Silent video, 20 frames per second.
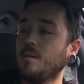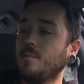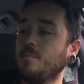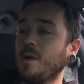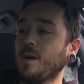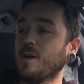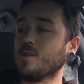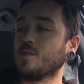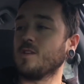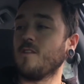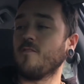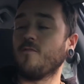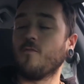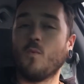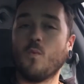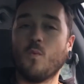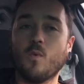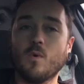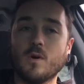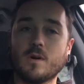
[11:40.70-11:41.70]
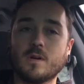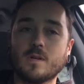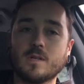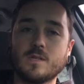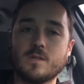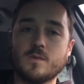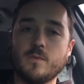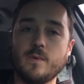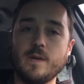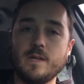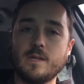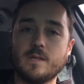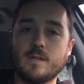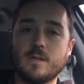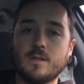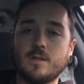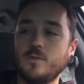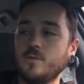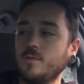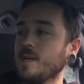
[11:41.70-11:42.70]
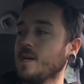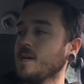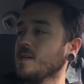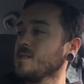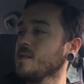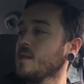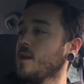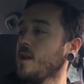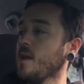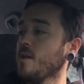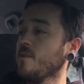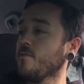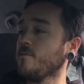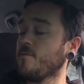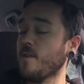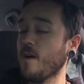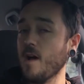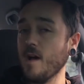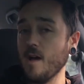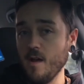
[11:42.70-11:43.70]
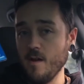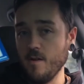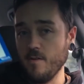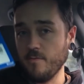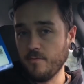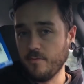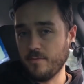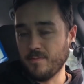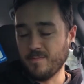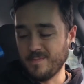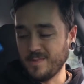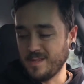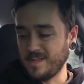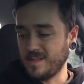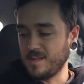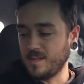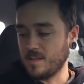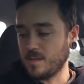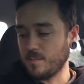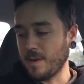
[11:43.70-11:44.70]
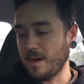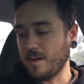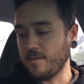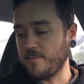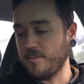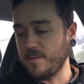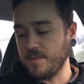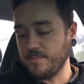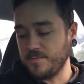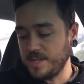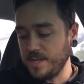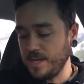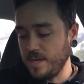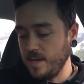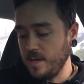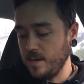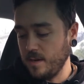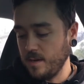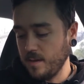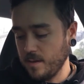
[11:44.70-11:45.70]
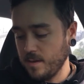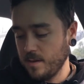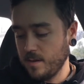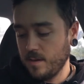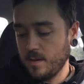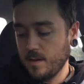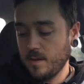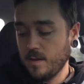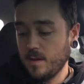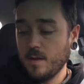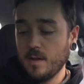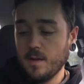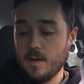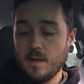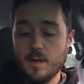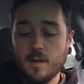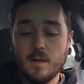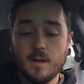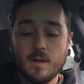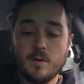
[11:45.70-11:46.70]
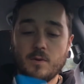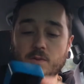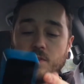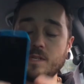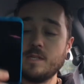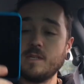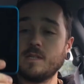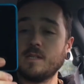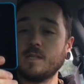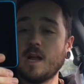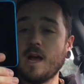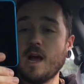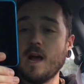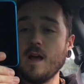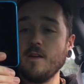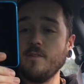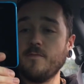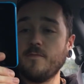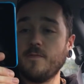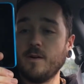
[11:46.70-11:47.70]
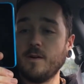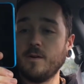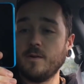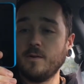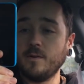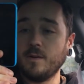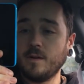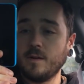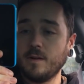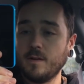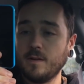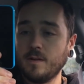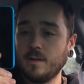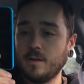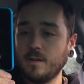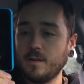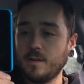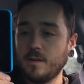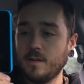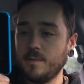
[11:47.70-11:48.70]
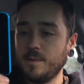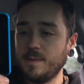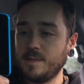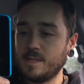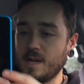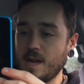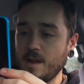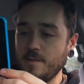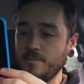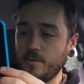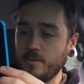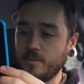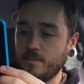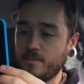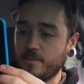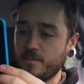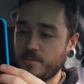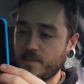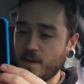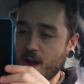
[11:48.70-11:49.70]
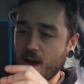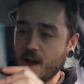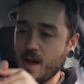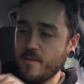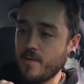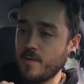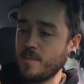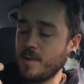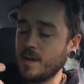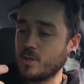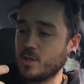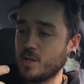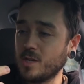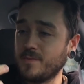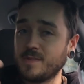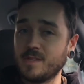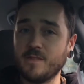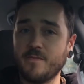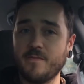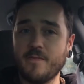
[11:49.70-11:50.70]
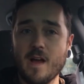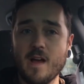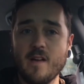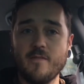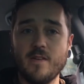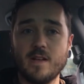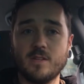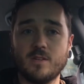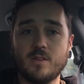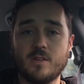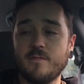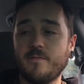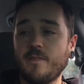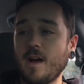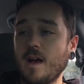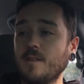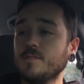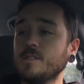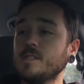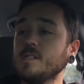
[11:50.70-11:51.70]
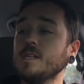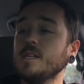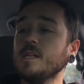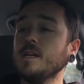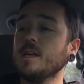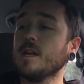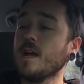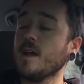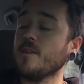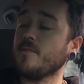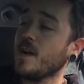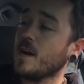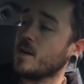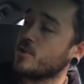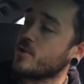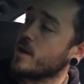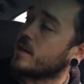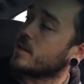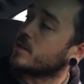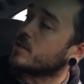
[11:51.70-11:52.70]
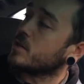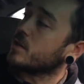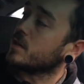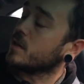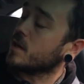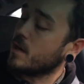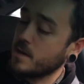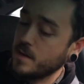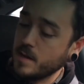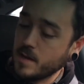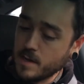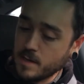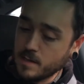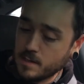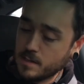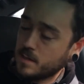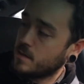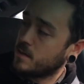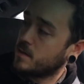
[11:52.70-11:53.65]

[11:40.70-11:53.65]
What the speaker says: Microsoft Work Suite 2005. This is about $15. Well, this is an iPhone, and it's an iPhone 5. I'm not sure if it's a 5S or the 5C, and I have not tried to turn it on yet.